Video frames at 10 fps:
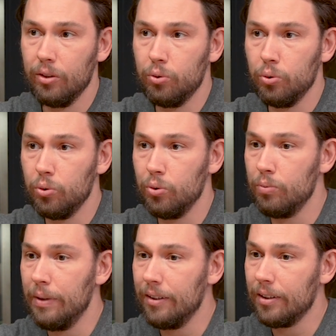
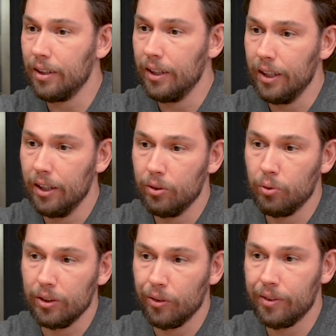to
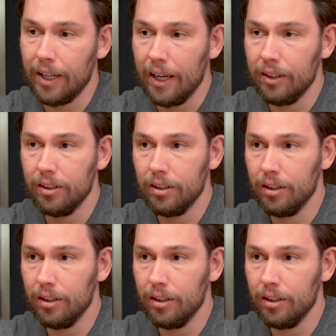understand